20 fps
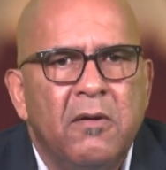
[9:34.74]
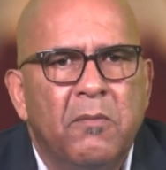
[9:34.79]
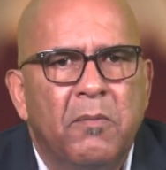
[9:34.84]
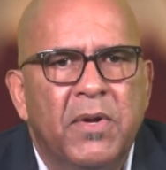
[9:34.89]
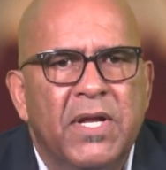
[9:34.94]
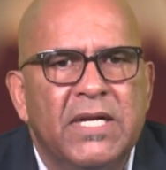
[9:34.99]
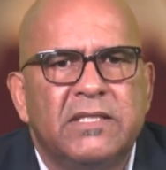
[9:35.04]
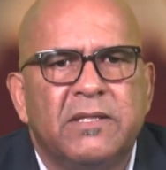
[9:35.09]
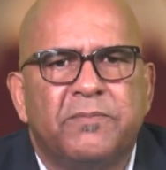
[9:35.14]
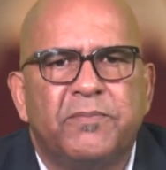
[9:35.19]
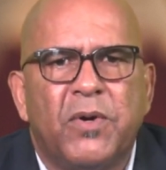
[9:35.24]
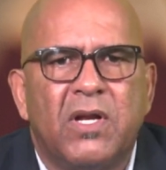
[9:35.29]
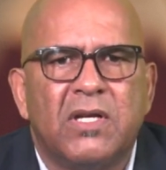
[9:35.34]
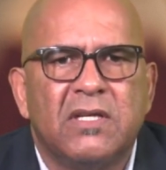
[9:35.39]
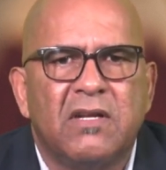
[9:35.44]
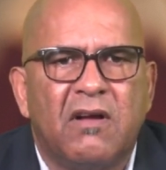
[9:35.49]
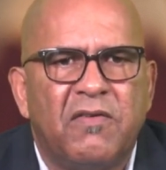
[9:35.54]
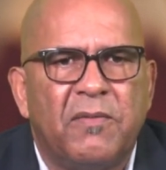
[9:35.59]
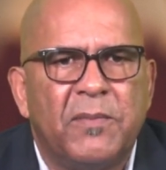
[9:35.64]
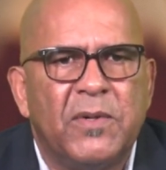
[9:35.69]
built upon
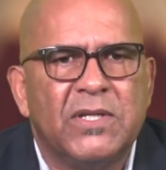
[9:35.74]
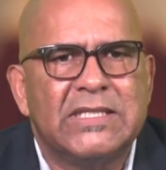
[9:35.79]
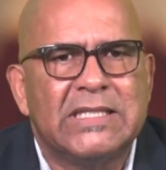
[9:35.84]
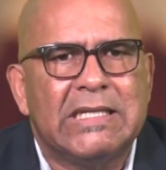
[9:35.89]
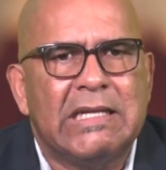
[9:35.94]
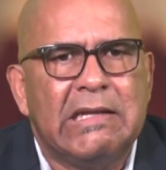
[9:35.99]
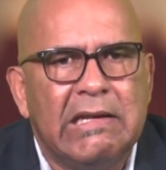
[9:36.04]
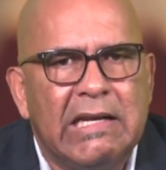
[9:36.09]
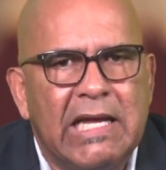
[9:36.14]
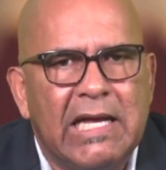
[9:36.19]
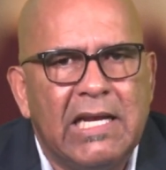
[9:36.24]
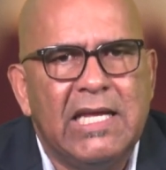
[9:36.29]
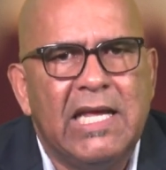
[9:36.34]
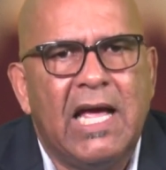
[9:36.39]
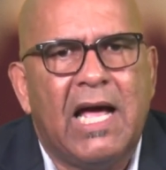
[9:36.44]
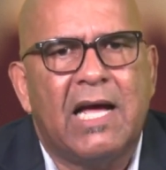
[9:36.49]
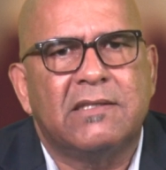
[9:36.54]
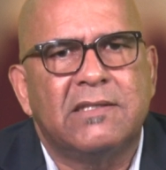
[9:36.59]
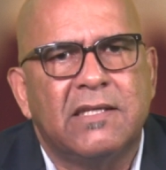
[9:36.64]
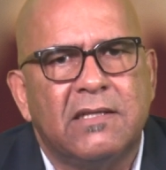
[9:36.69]
government's clearly
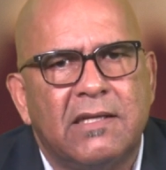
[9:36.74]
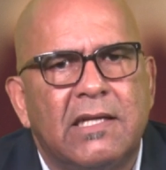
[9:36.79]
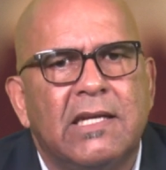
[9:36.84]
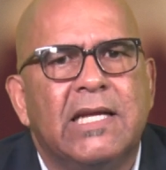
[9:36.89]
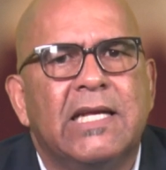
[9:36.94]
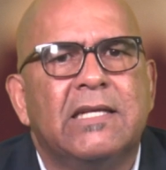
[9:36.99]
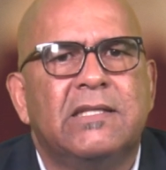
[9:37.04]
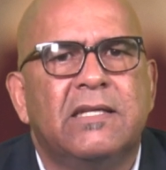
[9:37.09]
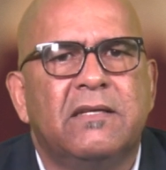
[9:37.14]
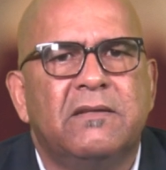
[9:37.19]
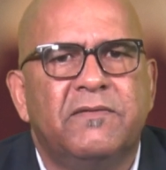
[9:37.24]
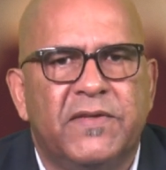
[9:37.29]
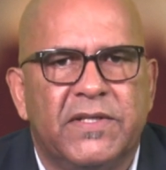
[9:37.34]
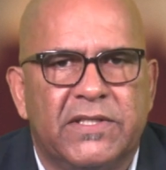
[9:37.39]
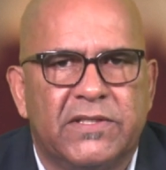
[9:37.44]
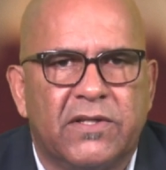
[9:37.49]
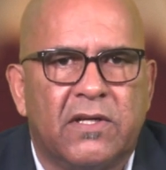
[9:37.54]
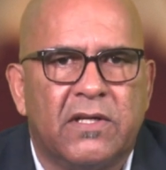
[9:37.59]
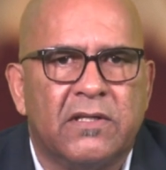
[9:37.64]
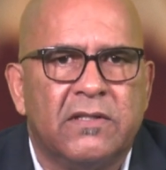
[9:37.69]
articulated
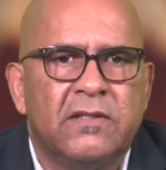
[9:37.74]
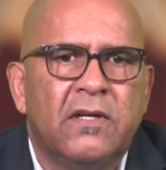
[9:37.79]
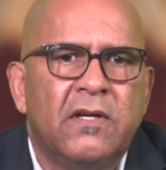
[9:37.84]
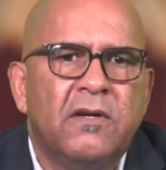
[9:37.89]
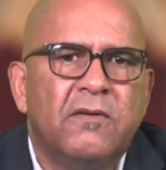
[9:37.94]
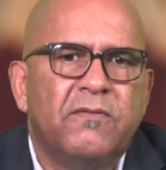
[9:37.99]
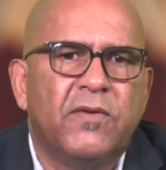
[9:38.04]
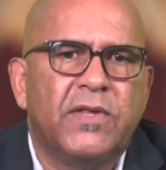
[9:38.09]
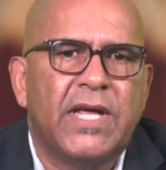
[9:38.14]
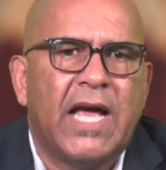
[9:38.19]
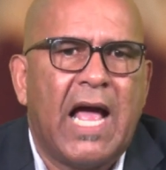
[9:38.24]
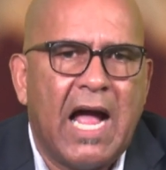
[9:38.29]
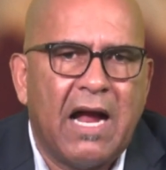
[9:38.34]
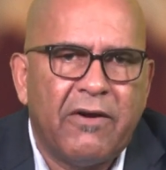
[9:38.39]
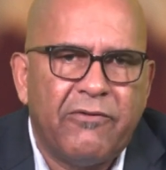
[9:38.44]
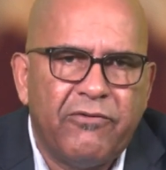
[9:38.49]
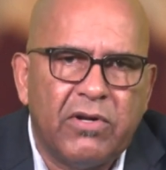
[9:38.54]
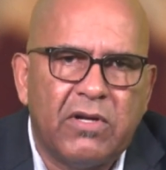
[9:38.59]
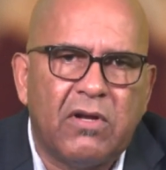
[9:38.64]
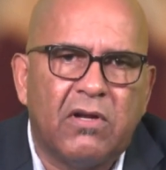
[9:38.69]
vision for the
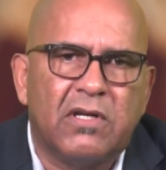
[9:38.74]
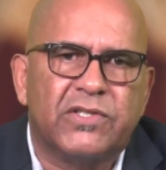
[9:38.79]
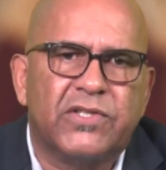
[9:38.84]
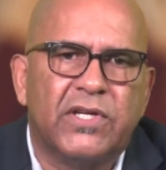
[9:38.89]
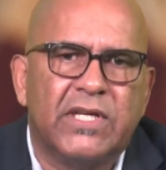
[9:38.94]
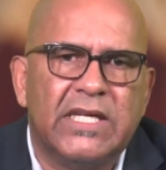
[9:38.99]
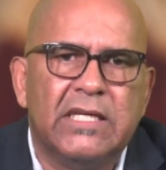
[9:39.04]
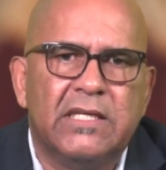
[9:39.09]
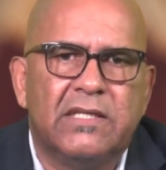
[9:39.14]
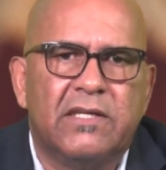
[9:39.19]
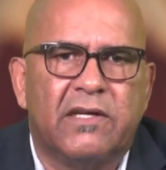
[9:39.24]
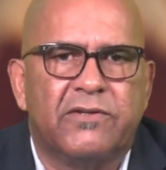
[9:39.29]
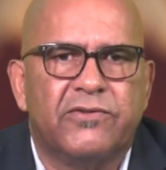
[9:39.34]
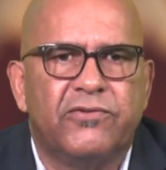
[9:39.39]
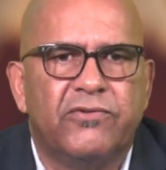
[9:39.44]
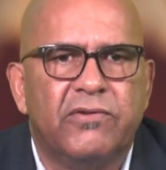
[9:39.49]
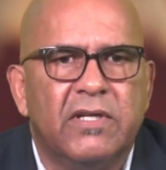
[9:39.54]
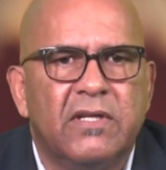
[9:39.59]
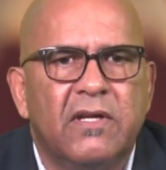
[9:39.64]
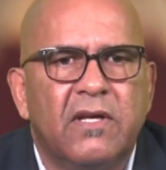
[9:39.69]
agriculture
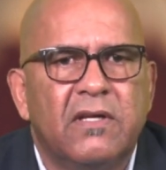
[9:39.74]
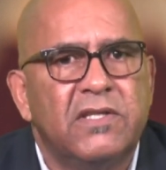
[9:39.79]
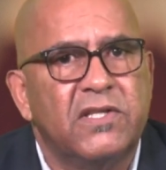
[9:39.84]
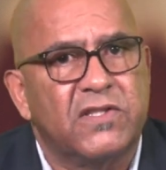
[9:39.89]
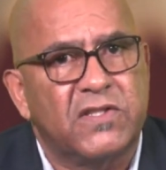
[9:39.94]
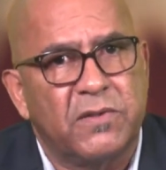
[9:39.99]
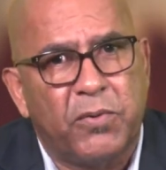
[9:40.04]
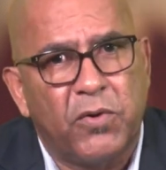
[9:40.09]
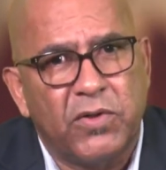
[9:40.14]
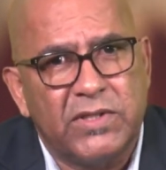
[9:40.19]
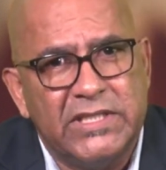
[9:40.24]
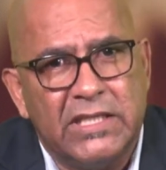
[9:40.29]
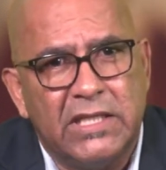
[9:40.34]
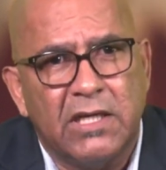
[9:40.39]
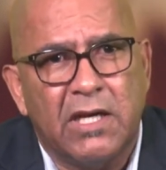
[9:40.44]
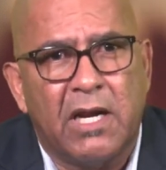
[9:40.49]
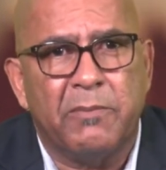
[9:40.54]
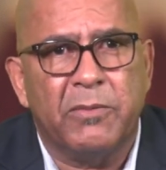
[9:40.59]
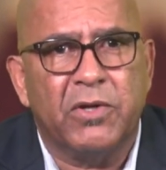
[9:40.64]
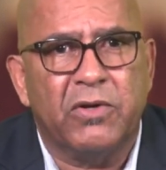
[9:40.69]
industry to support
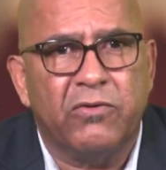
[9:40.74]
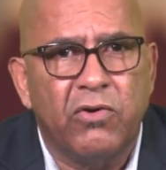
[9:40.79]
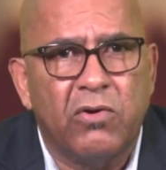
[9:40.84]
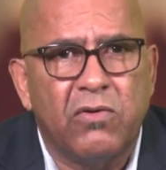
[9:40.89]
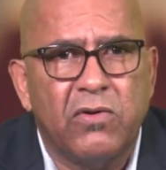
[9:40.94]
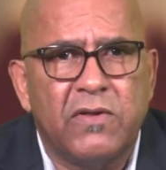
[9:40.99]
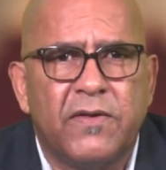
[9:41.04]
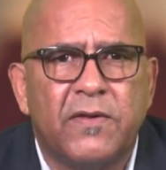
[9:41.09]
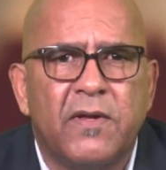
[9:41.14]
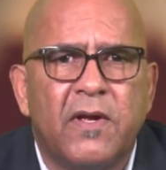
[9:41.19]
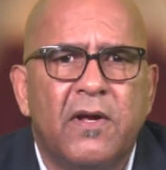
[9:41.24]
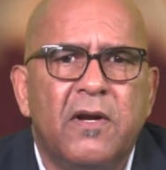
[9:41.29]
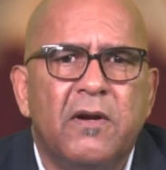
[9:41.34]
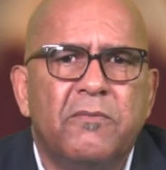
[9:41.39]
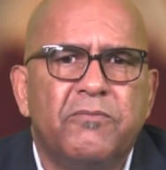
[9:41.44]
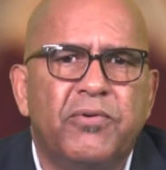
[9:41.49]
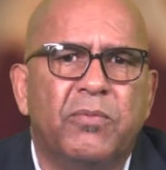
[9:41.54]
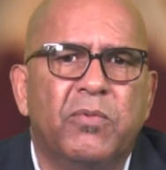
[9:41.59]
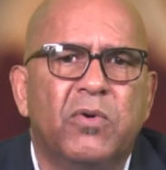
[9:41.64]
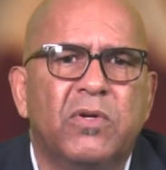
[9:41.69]
economic growth,
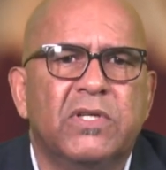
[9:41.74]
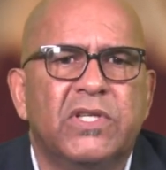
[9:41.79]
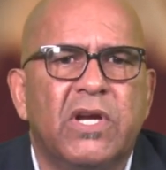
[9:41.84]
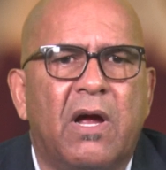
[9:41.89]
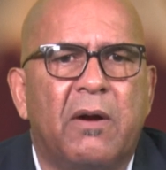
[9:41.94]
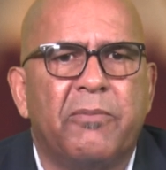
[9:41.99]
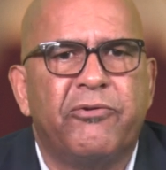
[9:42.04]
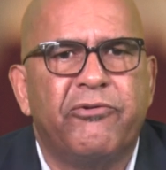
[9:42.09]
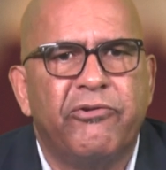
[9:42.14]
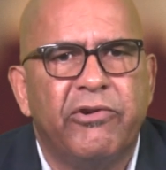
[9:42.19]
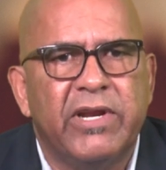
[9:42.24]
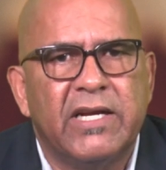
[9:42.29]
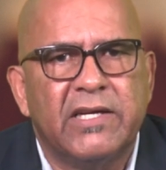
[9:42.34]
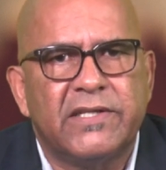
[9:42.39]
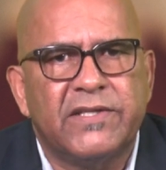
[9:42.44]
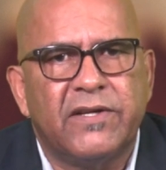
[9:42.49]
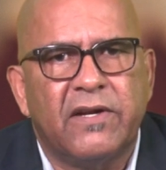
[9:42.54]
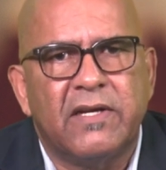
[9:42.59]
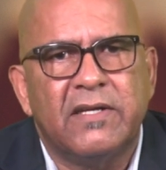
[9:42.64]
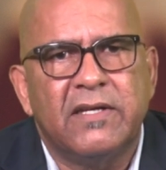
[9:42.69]
promote job
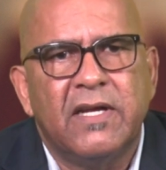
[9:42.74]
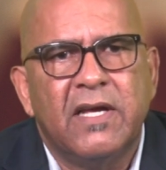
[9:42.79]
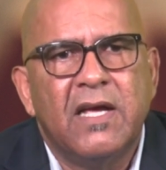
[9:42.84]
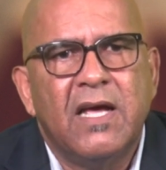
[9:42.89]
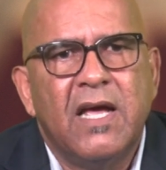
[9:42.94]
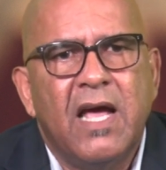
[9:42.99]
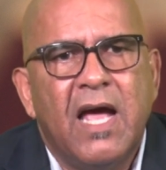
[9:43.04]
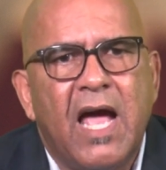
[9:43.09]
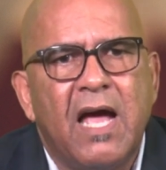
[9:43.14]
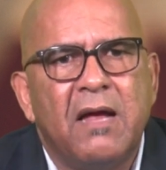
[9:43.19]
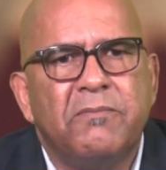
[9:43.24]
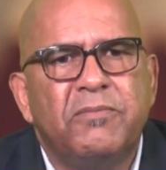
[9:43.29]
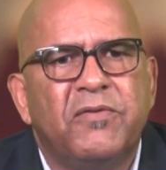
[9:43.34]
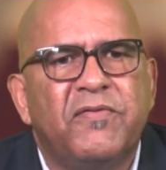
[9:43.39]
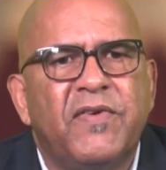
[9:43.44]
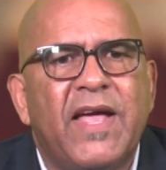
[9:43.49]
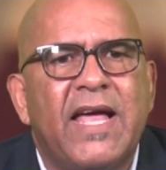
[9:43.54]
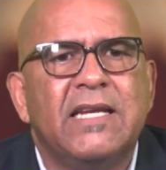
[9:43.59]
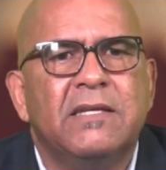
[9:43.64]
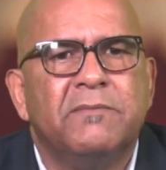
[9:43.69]
creation, and
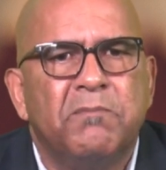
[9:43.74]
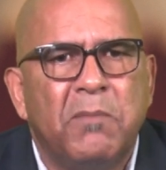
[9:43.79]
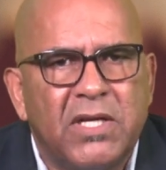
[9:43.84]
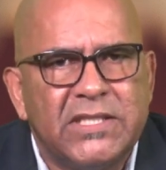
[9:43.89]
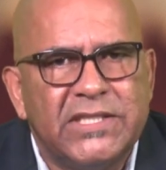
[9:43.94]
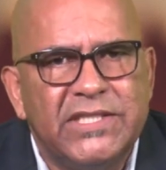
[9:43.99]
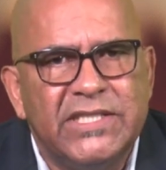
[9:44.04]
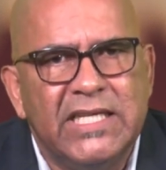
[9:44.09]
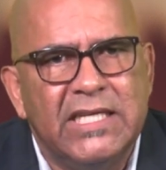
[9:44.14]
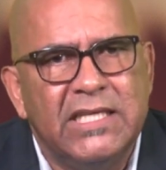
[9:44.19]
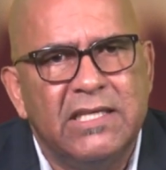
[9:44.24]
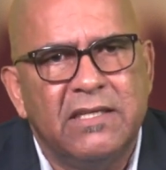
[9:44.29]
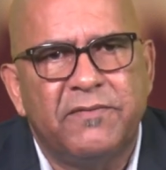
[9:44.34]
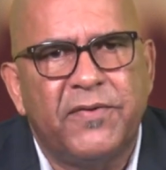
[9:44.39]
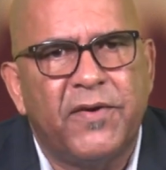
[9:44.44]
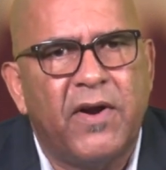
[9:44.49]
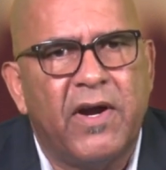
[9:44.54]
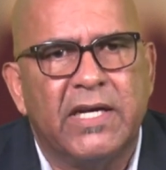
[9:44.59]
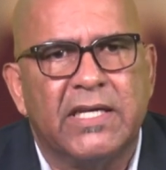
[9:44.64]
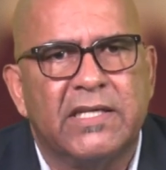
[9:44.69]
provide much needed
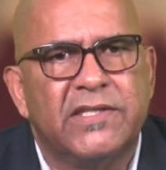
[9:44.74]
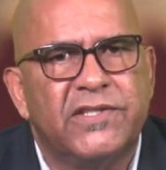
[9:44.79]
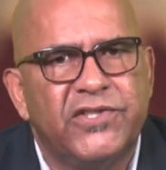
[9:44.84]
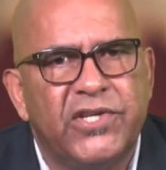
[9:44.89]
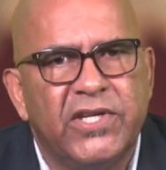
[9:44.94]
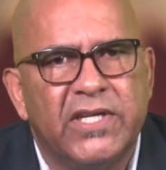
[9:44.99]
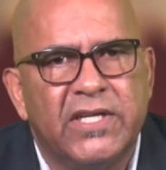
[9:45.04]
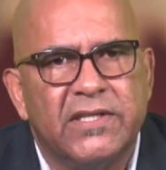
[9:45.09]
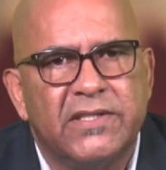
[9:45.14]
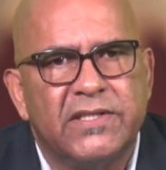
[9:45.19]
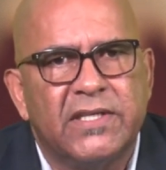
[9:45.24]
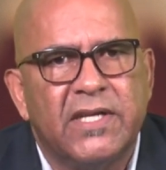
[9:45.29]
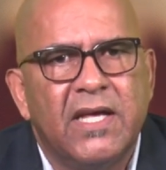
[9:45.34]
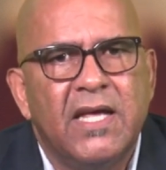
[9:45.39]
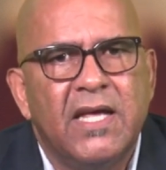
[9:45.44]
foreign exchange.